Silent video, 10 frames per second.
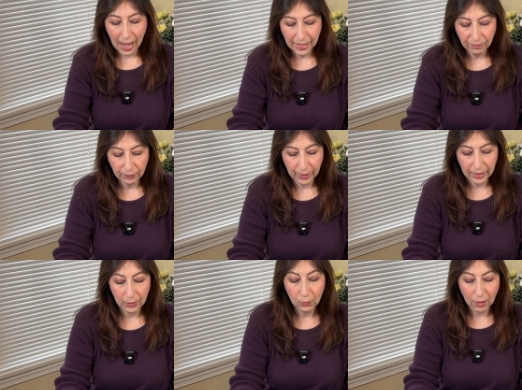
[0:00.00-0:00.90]

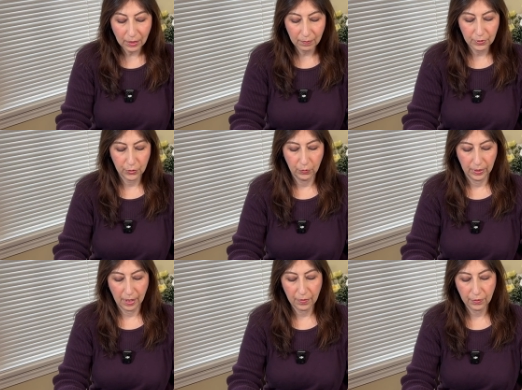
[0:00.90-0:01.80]
everybody, welcome to
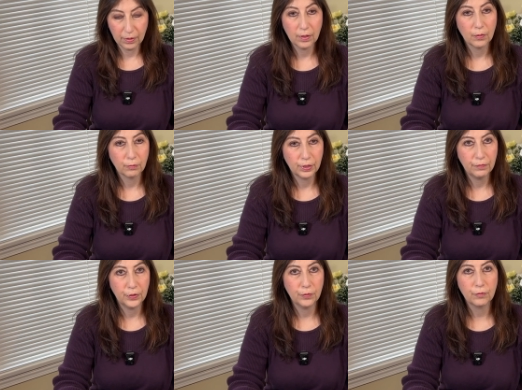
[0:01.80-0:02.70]
another
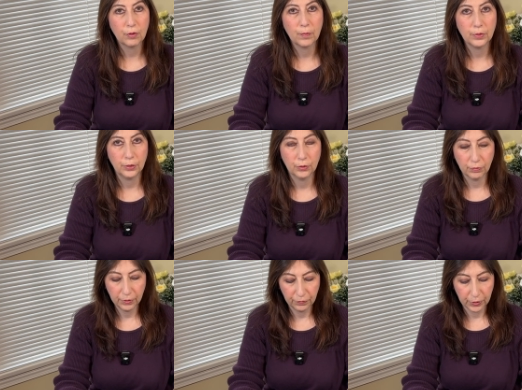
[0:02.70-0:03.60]
review from your
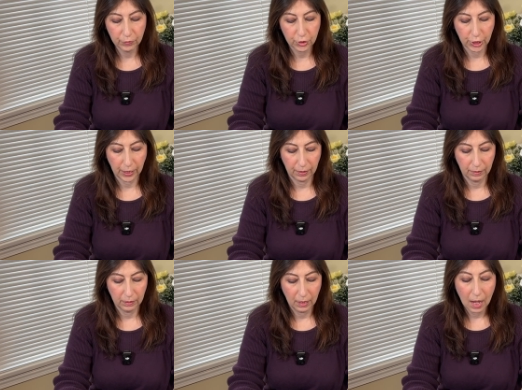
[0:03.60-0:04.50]
review
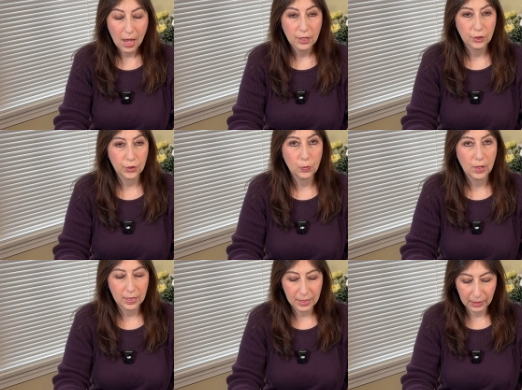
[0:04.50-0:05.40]
channel. Just
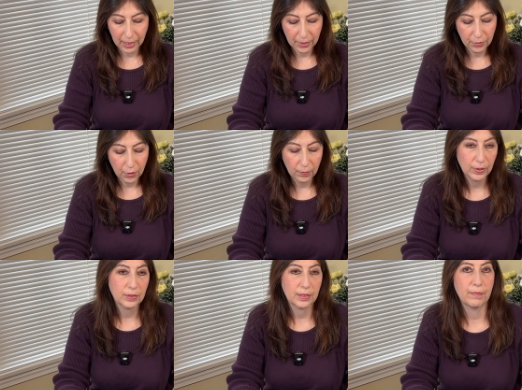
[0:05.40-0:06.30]
wanted to let you know
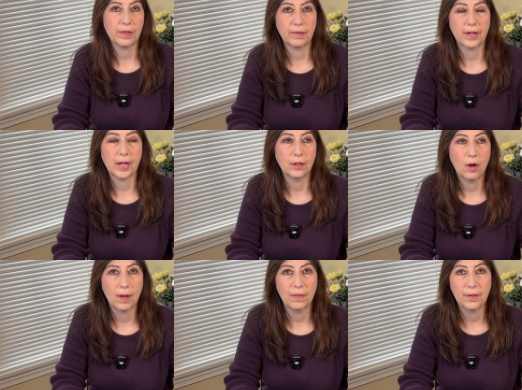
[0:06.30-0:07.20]
about something that I
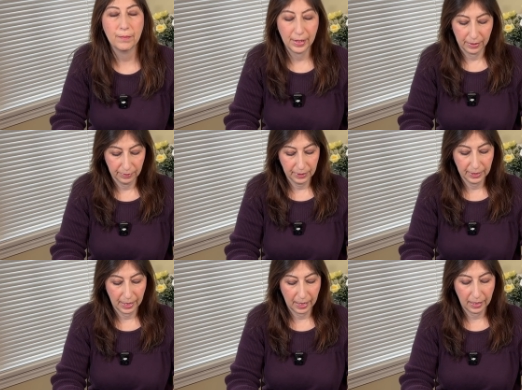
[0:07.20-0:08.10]
got in the mail
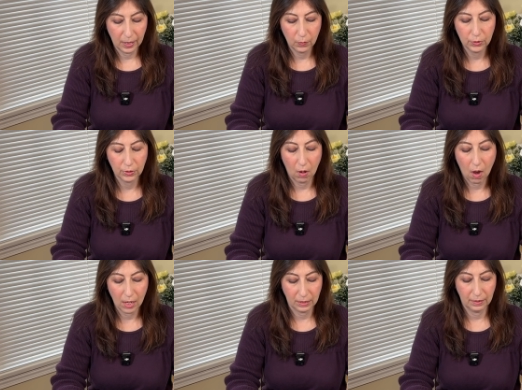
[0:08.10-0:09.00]
today. It was
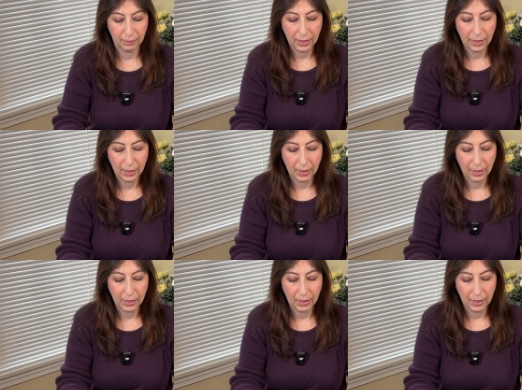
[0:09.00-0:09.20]
awesome.